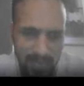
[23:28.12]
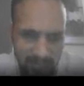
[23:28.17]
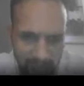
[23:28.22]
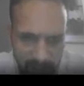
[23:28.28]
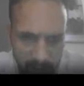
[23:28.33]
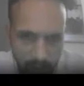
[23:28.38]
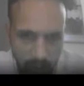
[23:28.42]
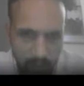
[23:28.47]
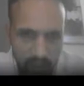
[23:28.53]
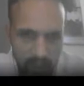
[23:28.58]

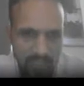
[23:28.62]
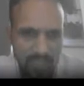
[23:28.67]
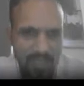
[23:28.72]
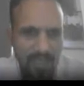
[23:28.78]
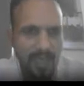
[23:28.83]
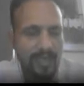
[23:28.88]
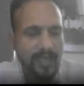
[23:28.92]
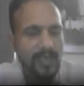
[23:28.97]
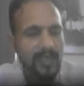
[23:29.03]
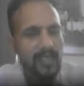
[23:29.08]
x only,
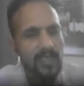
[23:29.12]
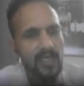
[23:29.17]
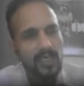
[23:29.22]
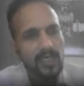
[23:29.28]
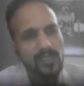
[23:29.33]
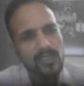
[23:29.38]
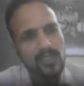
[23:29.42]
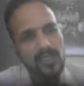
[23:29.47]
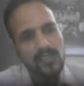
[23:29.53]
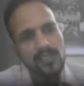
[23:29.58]
and it
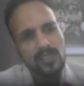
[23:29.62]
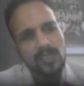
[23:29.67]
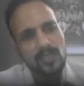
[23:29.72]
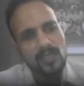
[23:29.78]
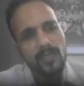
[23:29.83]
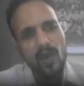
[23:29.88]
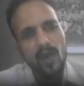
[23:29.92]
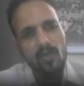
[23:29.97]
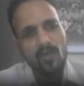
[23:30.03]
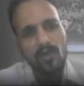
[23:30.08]
consists to the
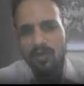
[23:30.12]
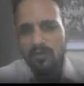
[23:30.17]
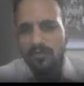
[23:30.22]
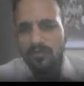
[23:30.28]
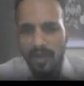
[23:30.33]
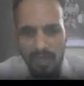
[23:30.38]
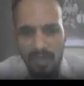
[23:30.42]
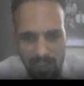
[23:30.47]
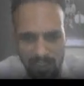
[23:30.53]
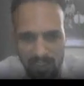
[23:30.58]
power of
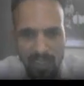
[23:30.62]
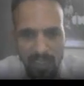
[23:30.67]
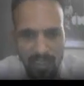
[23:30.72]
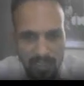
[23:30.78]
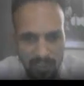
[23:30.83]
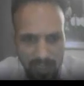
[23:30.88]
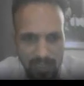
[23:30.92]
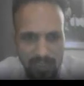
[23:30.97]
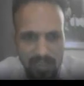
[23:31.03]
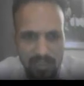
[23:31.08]

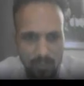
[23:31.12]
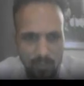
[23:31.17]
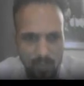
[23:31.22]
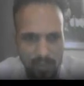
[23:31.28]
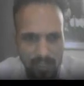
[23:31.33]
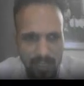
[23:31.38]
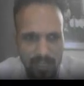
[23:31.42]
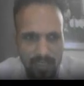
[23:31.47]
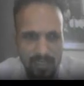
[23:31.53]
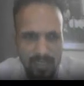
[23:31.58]
anything, let's suppose
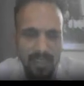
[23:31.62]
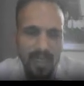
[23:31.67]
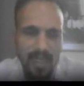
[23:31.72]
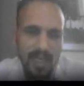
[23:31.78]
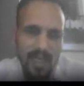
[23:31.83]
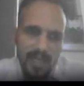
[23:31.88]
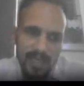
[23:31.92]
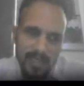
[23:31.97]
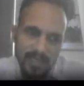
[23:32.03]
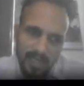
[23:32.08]
n,
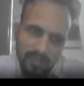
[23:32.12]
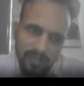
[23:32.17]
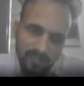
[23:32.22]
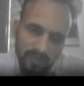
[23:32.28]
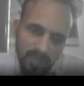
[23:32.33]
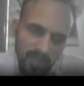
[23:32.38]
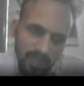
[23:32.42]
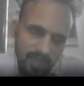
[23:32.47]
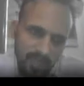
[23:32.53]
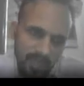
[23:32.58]
then we
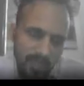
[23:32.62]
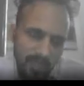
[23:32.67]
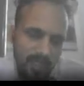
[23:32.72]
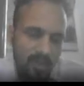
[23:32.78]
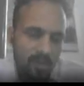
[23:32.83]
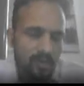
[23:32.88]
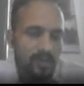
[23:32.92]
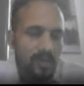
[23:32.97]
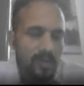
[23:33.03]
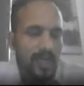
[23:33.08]
can write
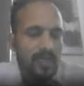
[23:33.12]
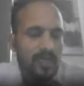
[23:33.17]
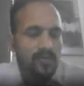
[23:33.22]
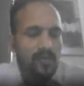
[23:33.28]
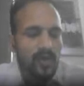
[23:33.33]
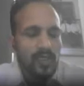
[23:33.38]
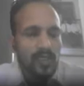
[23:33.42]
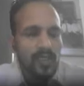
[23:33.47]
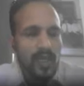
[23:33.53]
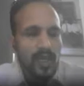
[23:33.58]
down that
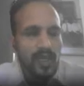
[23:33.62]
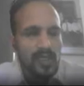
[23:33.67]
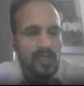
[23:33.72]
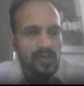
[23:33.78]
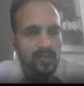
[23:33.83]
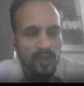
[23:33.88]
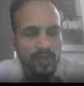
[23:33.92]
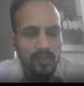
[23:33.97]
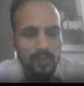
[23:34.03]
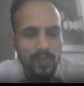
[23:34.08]
one as
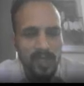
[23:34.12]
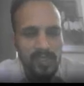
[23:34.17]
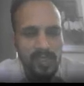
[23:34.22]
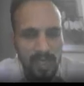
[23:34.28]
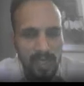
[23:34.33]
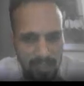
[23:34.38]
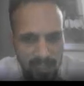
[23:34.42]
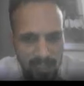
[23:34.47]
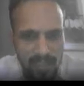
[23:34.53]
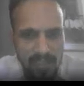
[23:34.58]
1 plus
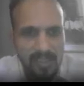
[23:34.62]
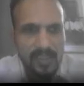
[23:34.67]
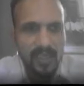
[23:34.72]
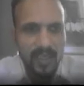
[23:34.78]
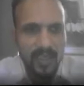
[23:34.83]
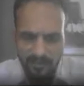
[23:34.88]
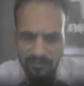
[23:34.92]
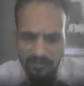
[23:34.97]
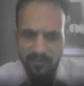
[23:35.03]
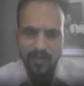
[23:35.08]
nx
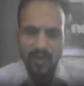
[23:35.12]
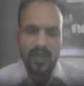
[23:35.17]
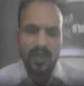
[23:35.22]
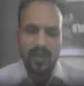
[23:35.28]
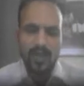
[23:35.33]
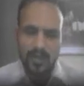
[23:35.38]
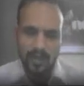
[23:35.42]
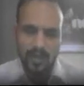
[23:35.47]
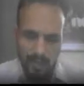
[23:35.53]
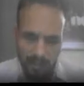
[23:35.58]
if
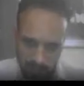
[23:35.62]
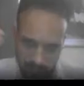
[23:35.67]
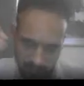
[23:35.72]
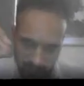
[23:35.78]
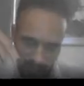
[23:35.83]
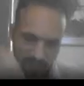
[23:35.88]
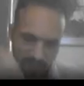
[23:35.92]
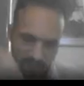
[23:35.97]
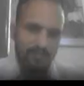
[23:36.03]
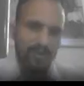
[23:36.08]

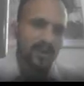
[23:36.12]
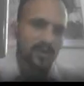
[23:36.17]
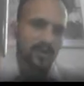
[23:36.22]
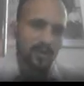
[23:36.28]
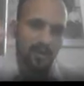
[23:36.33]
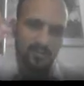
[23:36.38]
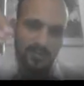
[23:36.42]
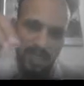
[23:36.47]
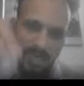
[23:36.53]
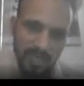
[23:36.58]
the effect
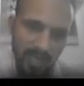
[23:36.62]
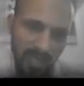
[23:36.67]
of that